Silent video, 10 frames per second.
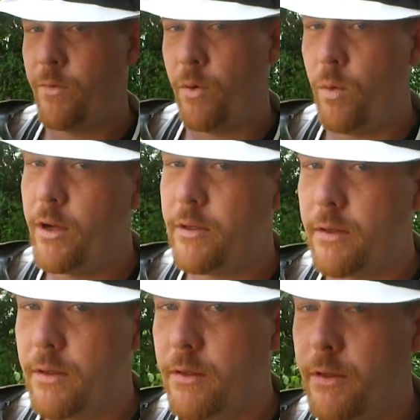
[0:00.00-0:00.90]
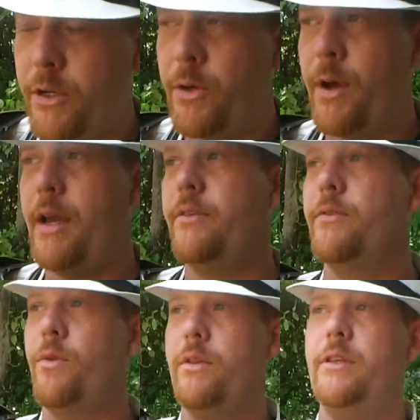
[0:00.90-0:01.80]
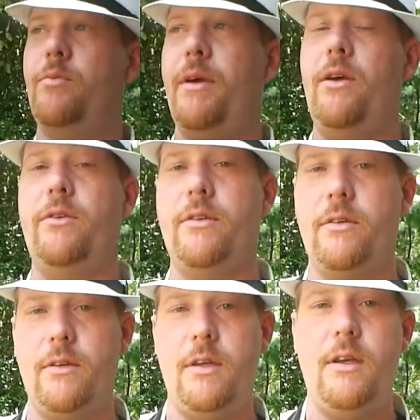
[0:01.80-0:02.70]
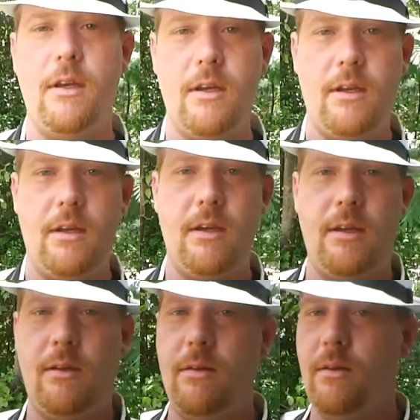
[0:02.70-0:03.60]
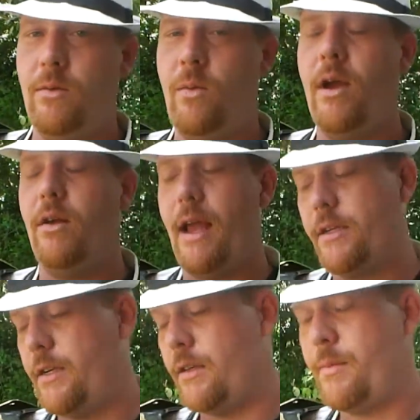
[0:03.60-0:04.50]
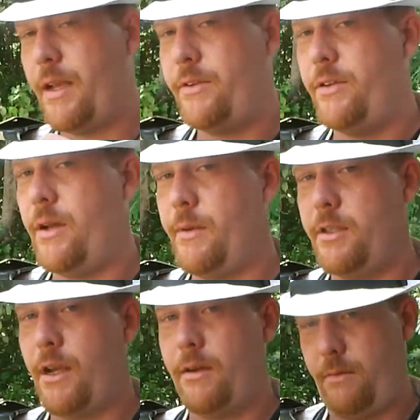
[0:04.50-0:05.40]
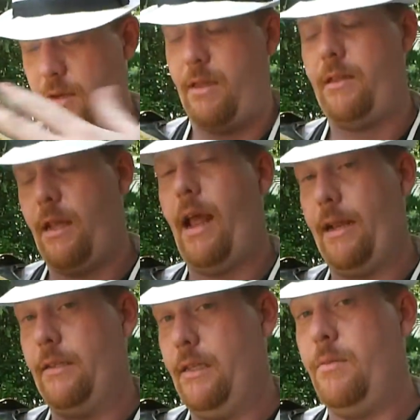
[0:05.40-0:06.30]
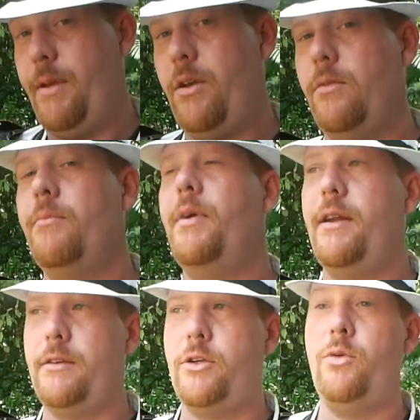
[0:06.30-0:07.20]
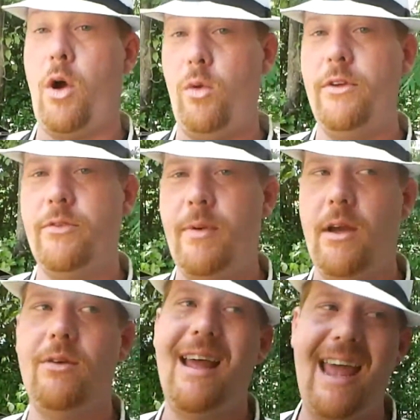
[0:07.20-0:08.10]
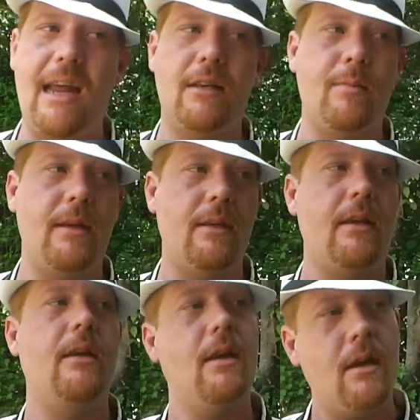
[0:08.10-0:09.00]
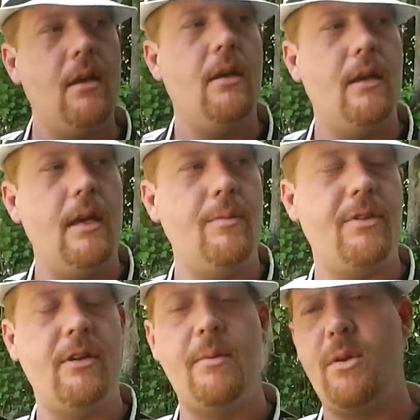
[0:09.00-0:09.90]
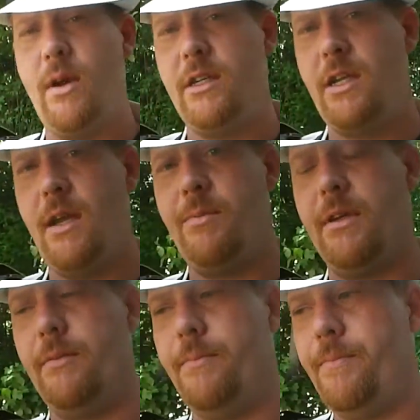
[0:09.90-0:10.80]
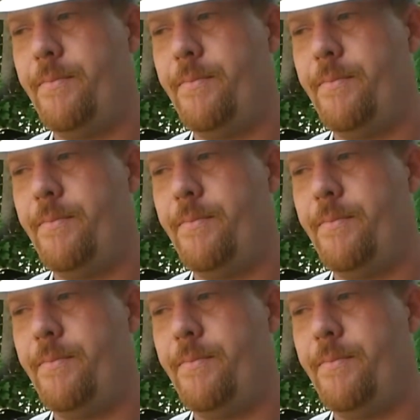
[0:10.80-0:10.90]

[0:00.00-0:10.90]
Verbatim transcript: For what do you ask? For this belt. Well, actually not the BACW channel, that's this belt, but to hold this belt and to be the MCWA champion.